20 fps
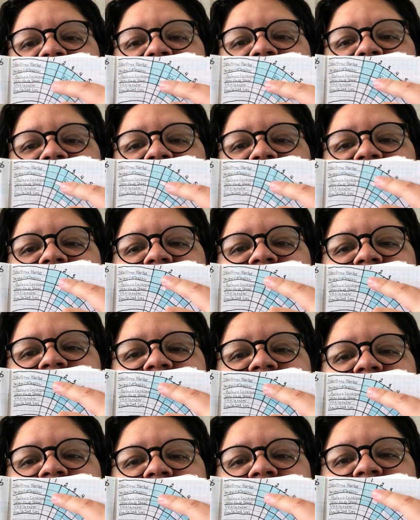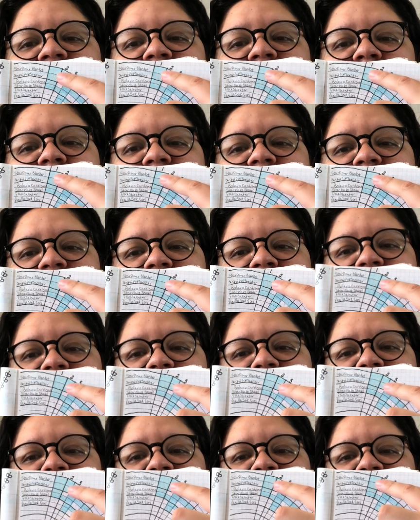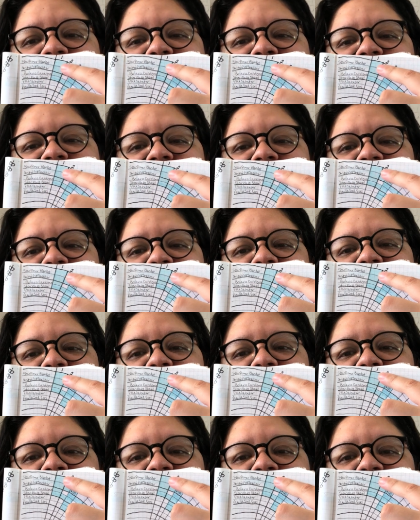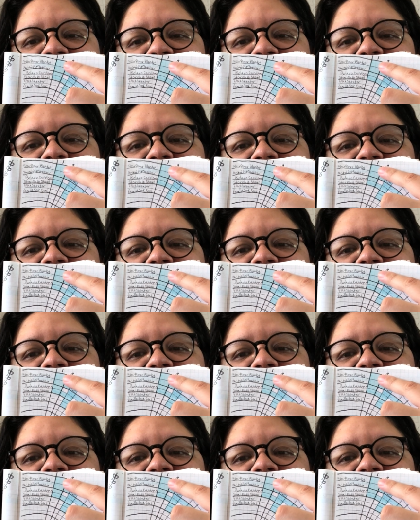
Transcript: And then I fill in the color